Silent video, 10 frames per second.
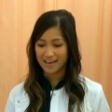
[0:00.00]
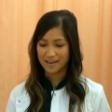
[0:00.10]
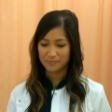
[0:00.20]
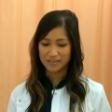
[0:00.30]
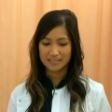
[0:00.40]

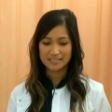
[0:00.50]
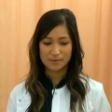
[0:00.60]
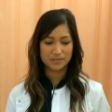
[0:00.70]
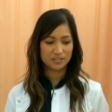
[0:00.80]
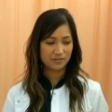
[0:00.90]
I'm going to
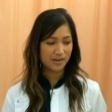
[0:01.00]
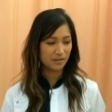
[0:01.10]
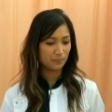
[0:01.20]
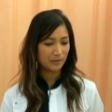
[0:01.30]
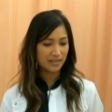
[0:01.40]
demonstrate
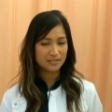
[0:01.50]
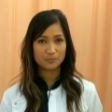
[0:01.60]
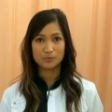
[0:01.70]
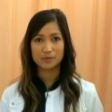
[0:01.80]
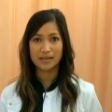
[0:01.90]
complex
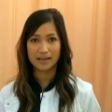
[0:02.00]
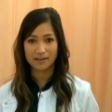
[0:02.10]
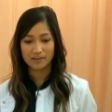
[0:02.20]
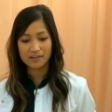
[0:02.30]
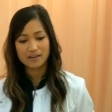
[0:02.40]
wound
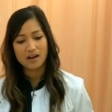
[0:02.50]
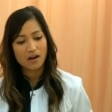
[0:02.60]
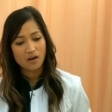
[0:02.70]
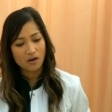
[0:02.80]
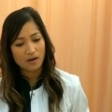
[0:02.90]
care
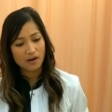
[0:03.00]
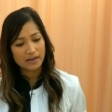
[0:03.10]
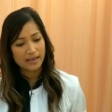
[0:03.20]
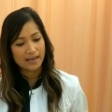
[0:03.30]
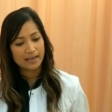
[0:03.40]
on
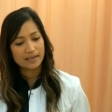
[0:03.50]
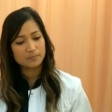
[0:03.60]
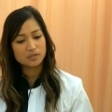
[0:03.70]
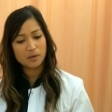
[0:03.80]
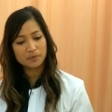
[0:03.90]
an
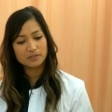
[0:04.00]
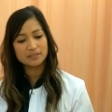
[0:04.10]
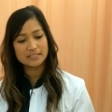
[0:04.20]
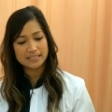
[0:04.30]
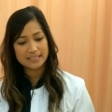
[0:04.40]
abdominal
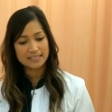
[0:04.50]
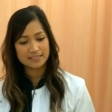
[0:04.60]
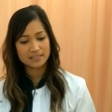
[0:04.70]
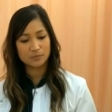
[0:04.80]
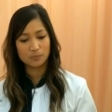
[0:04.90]

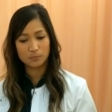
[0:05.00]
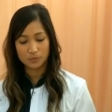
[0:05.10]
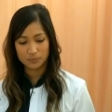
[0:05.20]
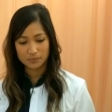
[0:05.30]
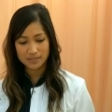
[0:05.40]
dehisced
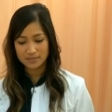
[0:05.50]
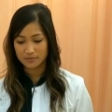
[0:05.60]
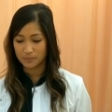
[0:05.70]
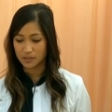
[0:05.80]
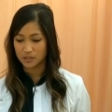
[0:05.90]
wound. So
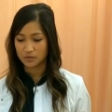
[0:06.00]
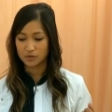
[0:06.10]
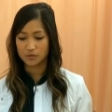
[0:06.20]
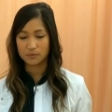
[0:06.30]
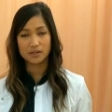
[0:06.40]
I'm going to show
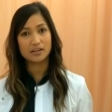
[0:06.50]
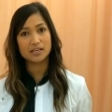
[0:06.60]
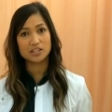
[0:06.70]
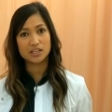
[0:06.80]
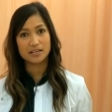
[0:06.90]
you
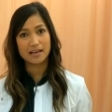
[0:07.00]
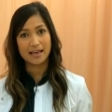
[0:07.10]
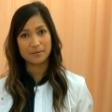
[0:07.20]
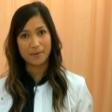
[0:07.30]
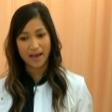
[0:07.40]
irrigation
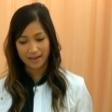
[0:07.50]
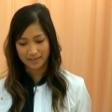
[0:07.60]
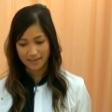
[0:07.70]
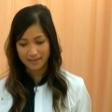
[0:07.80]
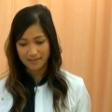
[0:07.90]
and
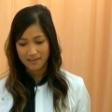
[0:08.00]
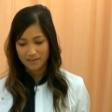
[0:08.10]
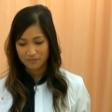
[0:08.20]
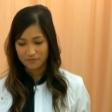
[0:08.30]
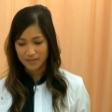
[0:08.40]
packing
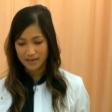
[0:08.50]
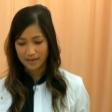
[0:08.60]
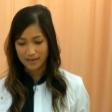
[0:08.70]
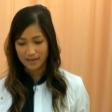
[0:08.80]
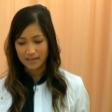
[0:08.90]

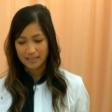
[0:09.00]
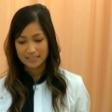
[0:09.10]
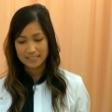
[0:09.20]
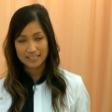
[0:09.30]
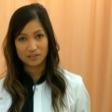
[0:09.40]
via
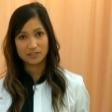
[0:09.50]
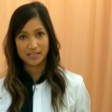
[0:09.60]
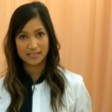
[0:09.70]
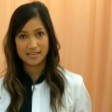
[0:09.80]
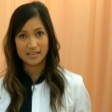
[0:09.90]
sterile
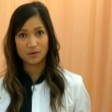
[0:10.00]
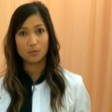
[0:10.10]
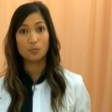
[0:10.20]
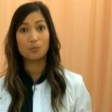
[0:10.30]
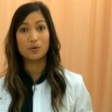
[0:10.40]
technique
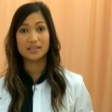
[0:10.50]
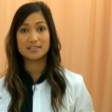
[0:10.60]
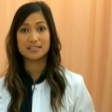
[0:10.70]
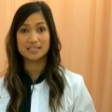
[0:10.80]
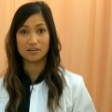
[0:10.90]
with
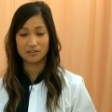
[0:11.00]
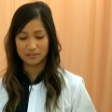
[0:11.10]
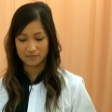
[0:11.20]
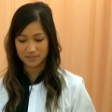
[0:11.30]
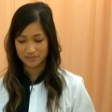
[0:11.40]
sterile
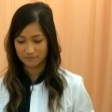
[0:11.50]
gloves.